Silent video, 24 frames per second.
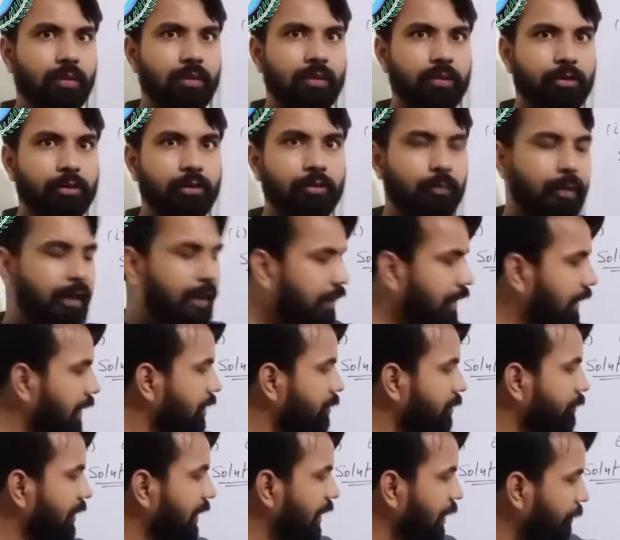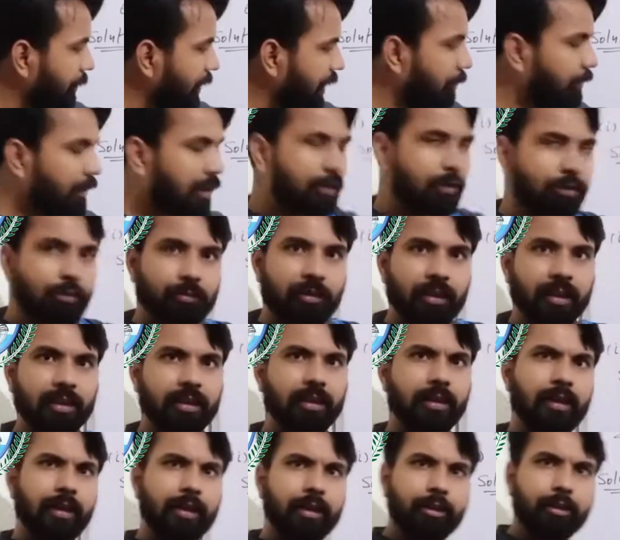Numerator is multiplied by numerator
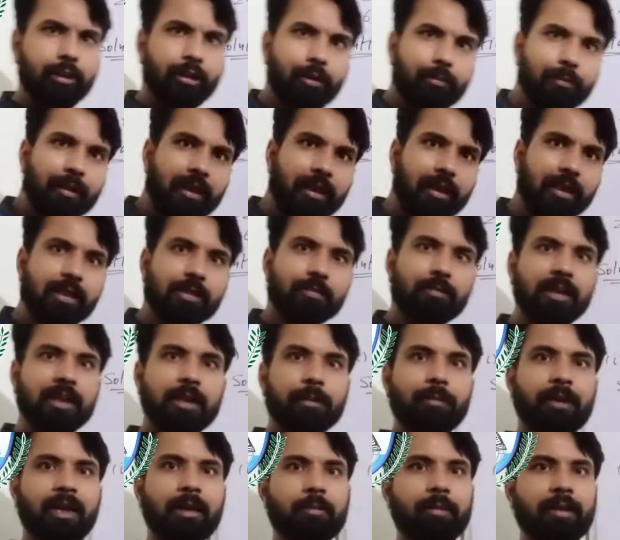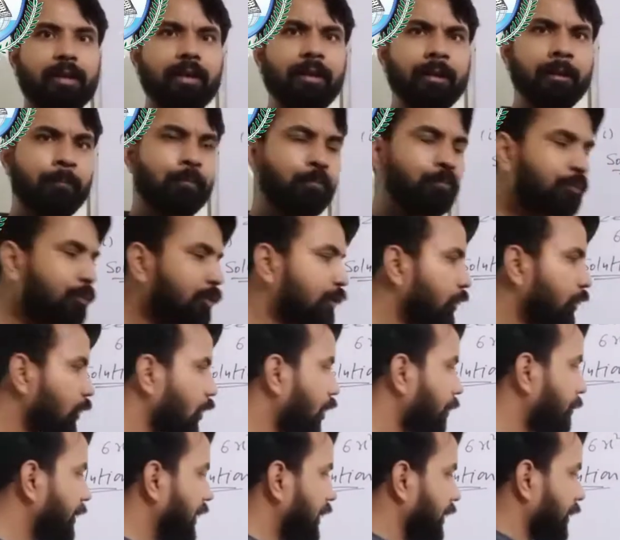and denominator is multiplied by
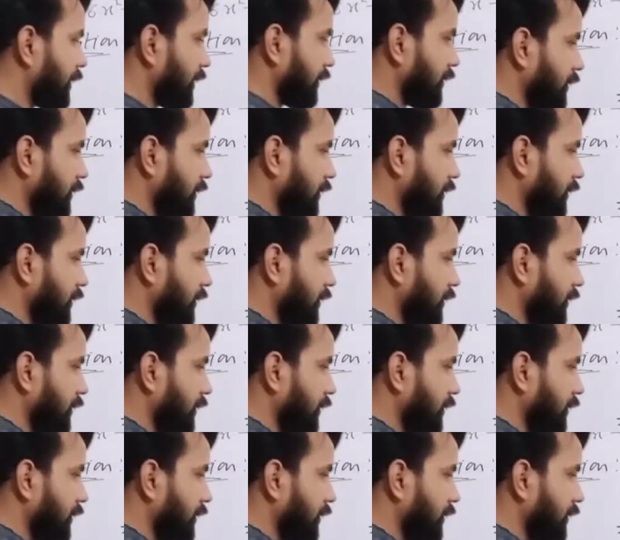denominator.